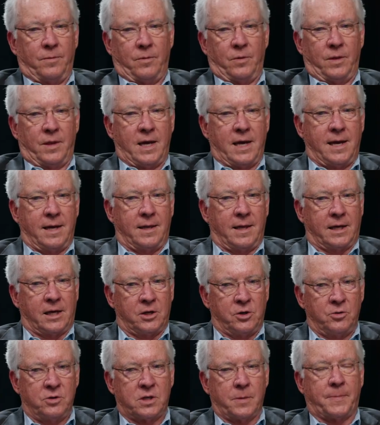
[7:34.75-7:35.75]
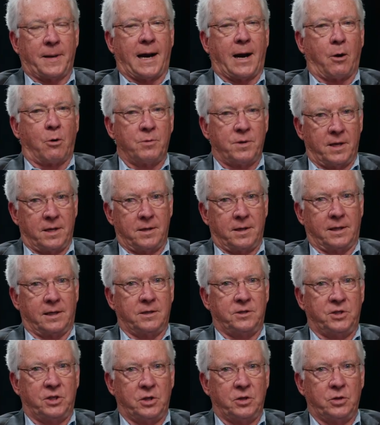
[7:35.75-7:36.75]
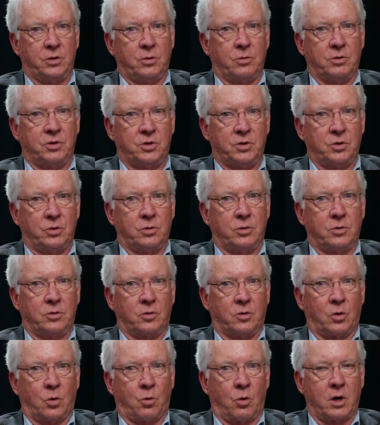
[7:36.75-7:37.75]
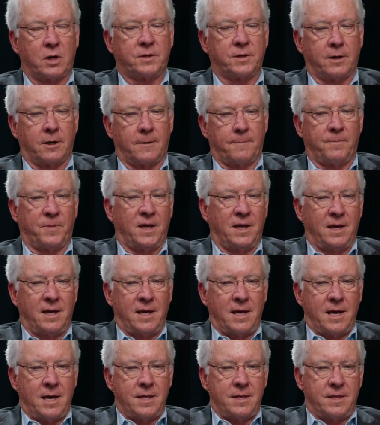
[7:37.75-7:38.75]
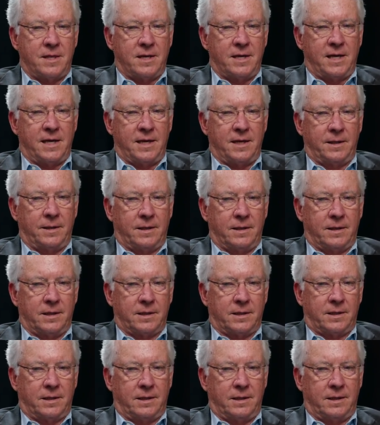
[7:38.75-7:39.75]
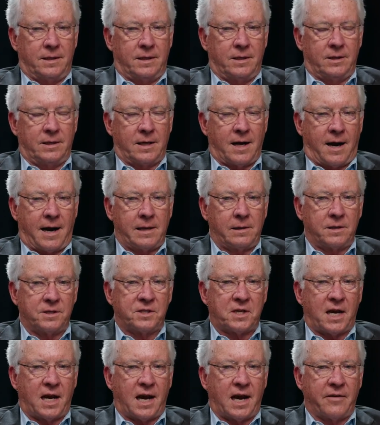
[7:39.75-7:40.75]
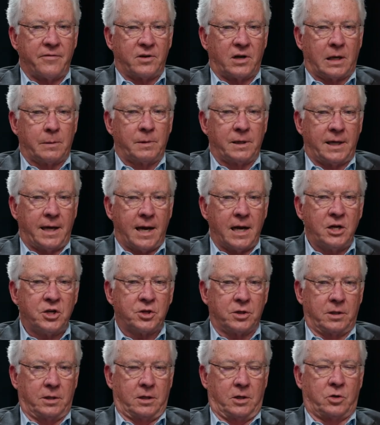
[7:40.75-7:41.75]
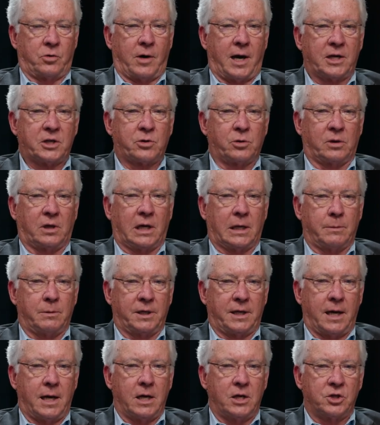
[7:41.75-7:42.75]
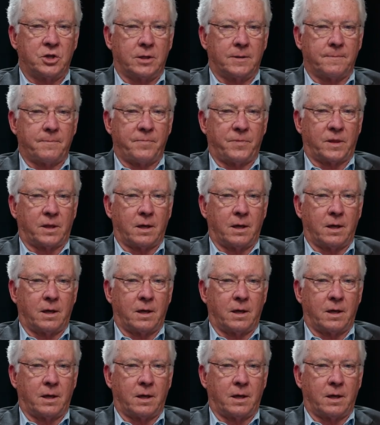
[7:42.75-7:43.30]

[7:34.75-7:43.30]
they could use the power then to continue to do their work there. The islands have an obligation, a contractual obligation,